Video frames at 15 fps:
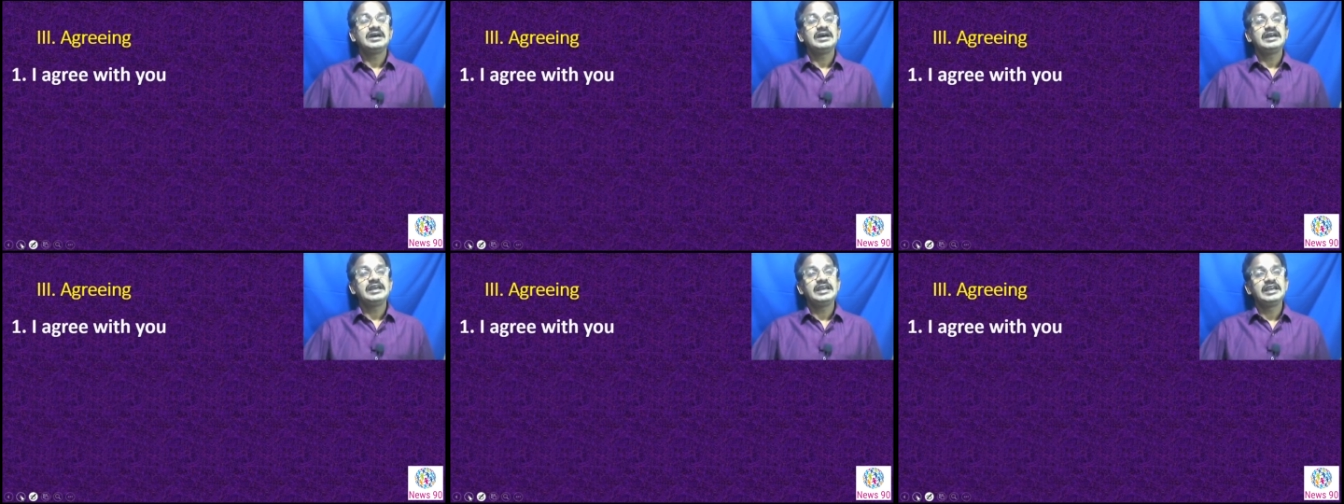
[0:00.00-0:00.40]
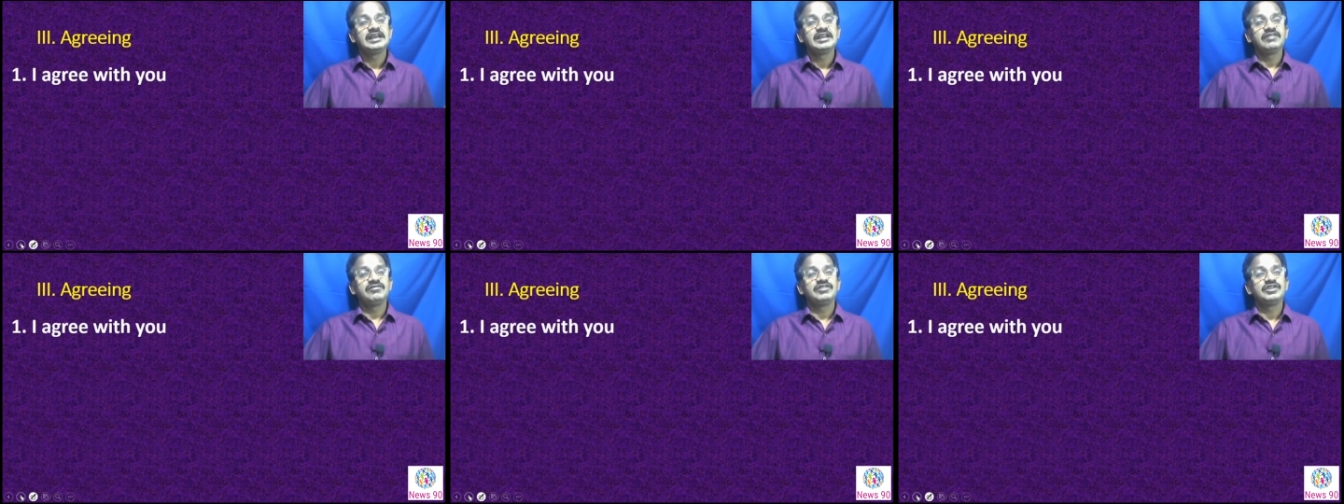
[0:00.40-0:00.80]
I
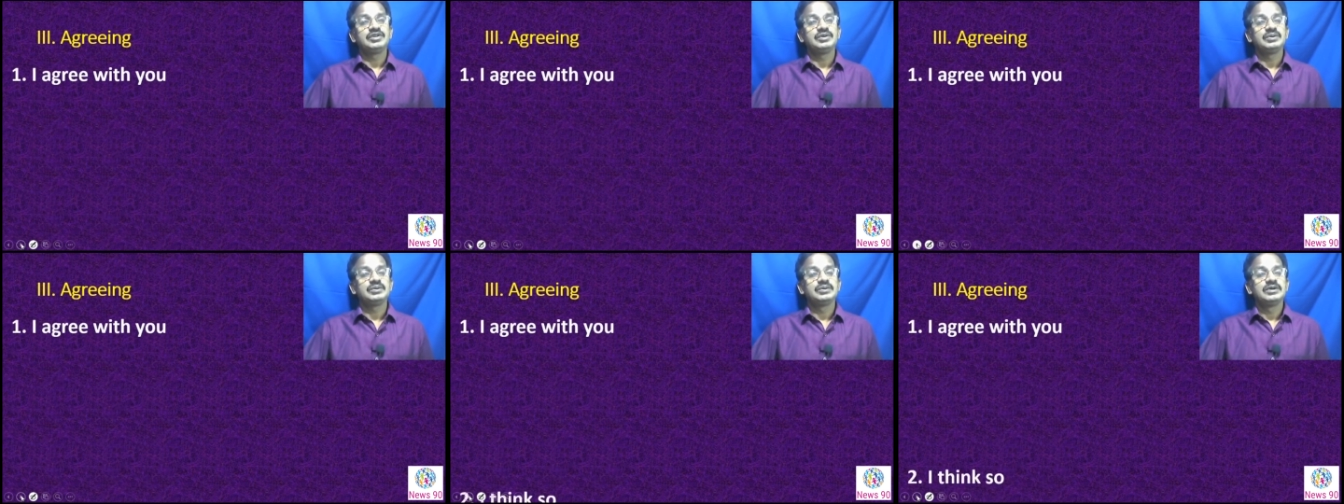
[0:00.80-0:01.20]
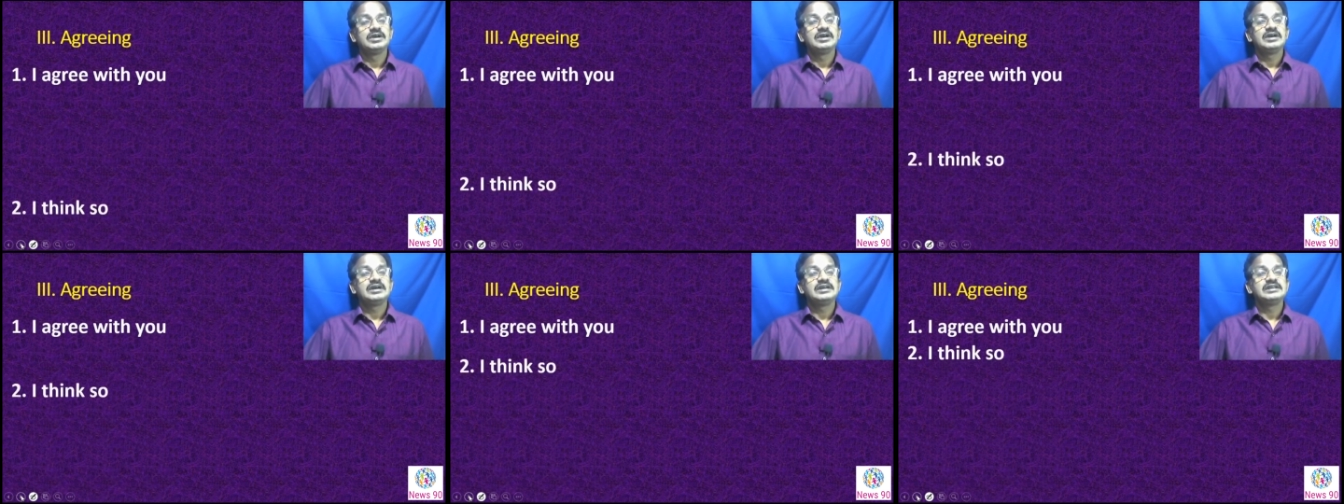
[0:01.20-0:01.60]
agree with you
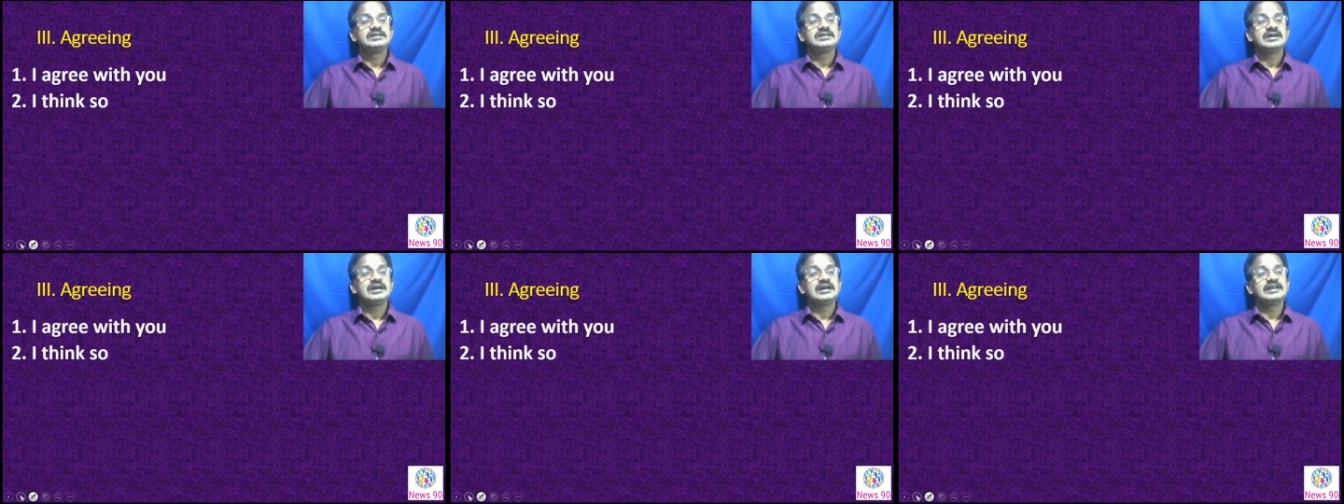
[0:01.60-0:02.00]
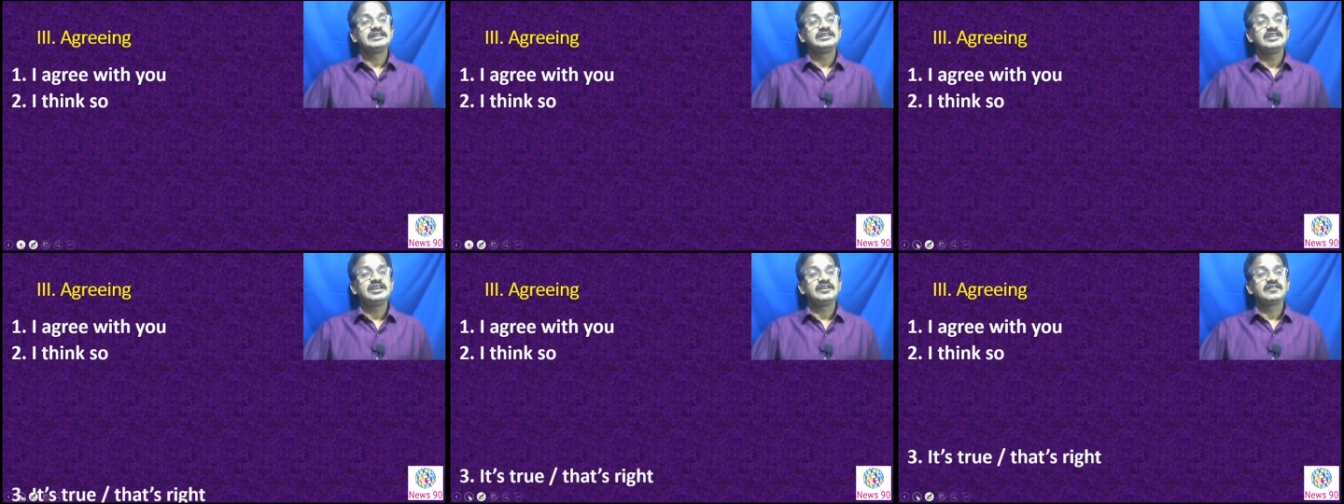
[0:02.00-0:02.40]
and
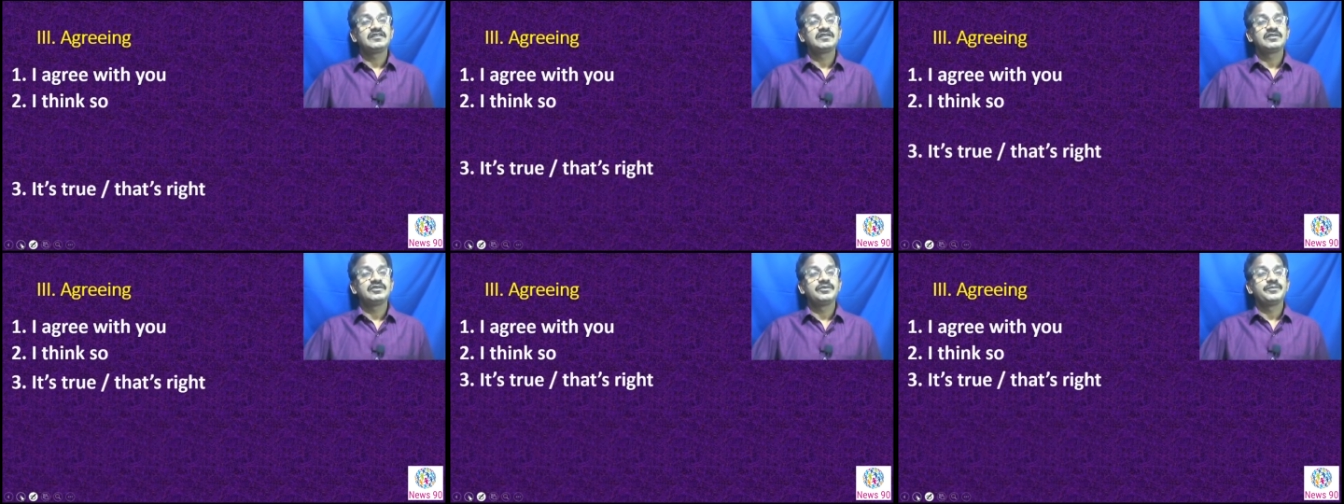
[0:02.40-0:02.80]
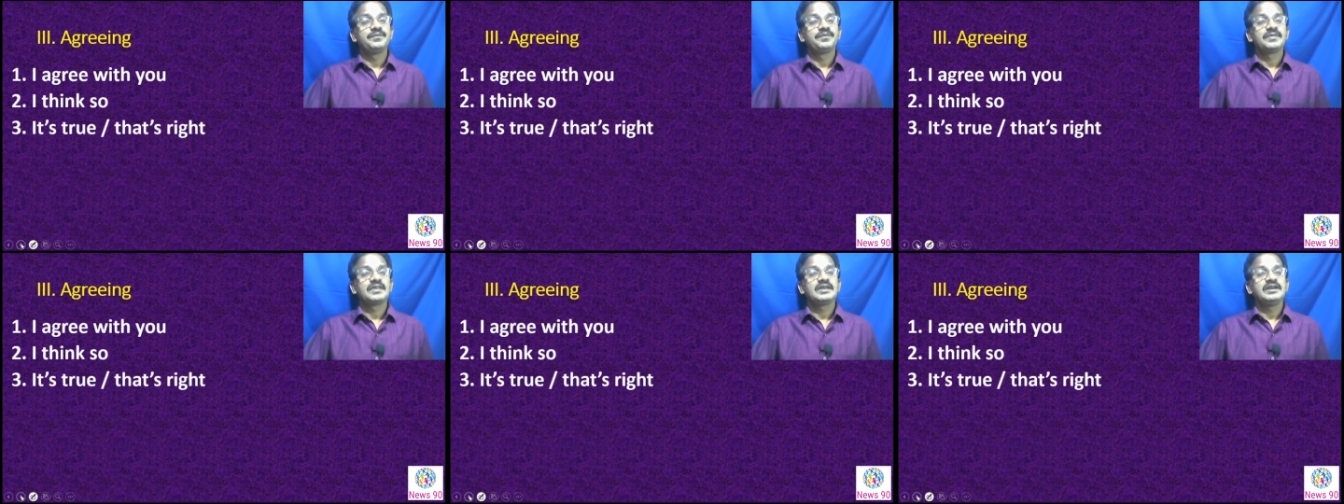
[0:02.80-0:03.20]
I think so